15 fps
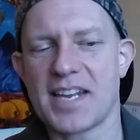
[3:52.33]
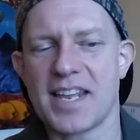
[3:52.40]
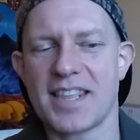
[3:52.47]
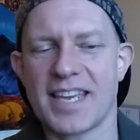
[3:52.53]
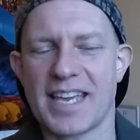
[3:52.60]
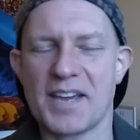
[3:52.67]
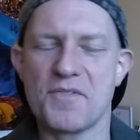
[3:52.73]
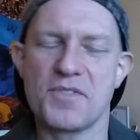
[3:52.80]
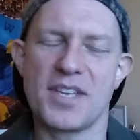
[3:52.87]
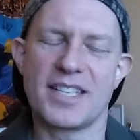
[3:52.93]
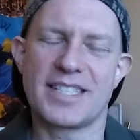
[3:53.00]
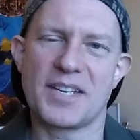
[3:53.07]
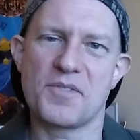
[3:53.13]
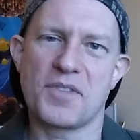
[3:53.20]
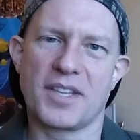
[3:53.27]
I think
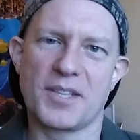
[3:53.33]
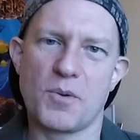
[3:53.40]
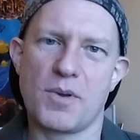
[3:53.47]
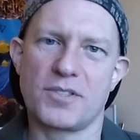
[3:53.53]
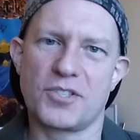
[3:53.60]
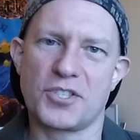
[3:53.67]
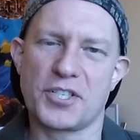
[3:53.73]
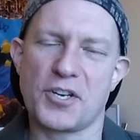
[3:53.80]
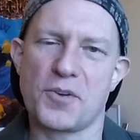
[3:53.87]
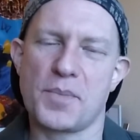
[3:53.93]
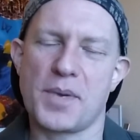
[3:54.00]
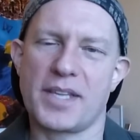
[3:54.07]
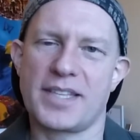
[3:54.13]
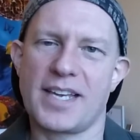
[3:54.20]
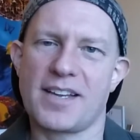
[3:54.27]
that's everything that wants to share
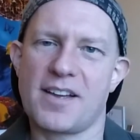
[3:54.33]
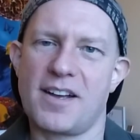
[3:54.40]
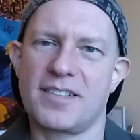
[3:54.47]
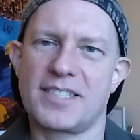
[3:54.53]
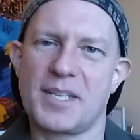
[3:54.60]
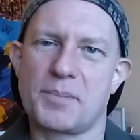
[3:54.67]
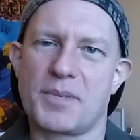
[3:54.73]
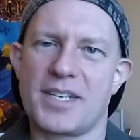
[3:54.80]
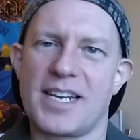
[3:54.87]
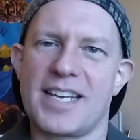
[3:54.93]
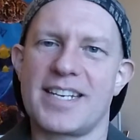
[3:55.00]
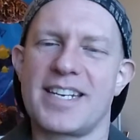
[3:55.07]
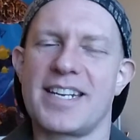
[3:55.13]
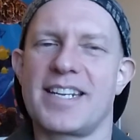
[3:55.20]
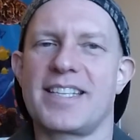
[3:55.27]
about that concept and
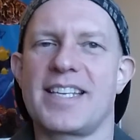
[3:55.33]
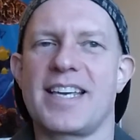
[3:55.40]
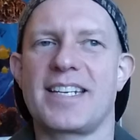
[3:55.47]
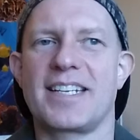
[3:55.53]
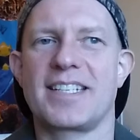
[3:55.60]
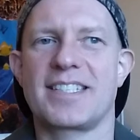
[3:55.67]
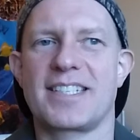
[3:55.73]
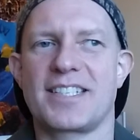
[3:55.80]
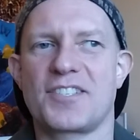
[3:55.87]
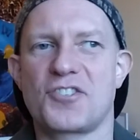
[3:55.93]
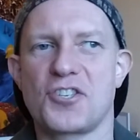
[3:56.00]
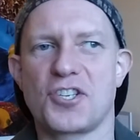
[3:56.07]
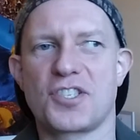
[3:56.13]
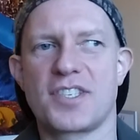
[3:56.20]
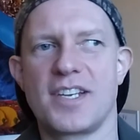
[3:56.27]
idea. That is, it's
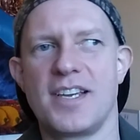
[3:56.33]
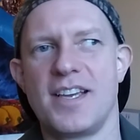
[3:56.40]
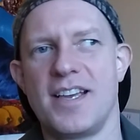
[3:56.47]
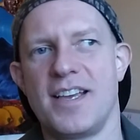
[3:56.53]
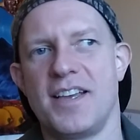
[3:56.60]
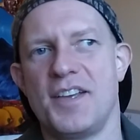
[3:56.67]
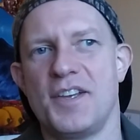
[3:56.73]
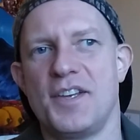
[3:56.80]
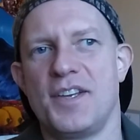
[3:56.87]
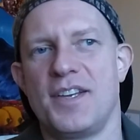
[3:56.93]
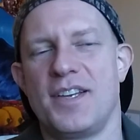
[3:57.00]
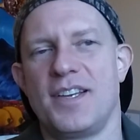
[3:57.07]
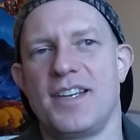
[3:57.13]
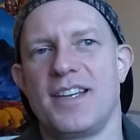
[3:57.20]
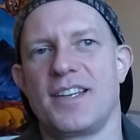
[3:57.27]
just,
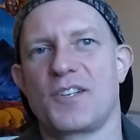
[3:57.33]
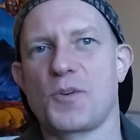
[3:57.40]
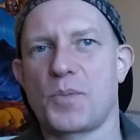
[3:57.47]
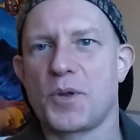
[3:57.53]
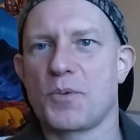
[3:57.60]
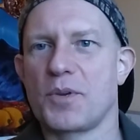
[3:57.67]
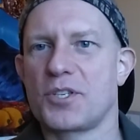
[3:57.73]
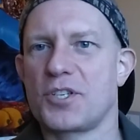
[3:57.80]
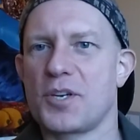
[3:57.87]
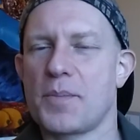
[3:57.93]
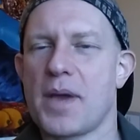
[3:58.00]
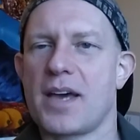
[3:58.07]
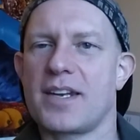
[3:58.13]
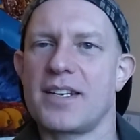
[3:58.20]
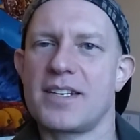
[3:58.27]
don't be rigid
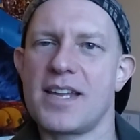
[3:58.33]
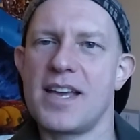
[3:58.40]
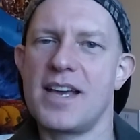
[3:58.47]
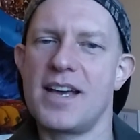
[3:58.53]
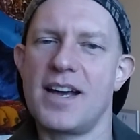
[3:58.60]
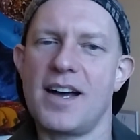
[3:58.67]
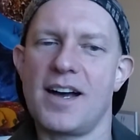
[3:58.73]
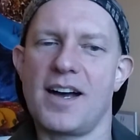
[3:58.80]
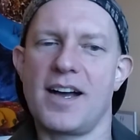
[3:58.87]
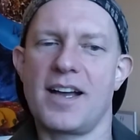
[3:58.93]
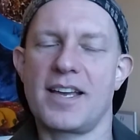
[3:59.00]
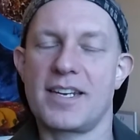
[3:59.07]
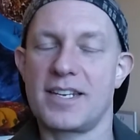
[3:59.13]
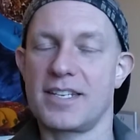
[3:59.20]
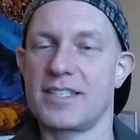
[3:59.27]
about it.
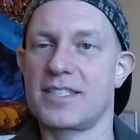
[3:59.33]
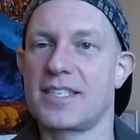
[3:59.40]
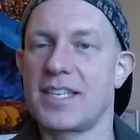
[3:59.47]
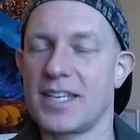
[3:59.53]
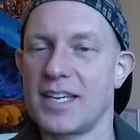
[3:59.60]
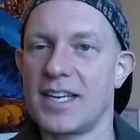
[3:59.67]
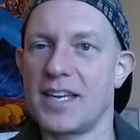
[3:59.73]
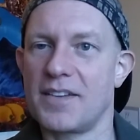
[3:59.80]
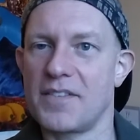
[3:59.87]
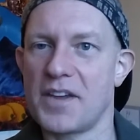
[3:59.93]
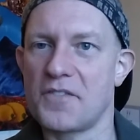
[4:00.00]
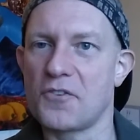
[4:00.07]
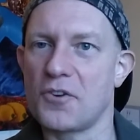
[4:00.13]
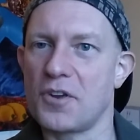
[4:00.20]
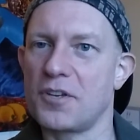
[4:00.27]
It is
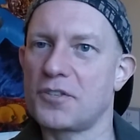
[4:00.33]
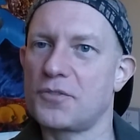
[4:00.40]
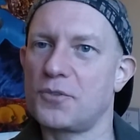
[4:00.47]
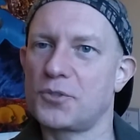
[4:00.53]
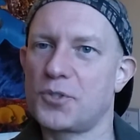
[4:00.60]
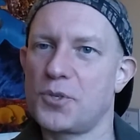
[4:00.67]
a very useful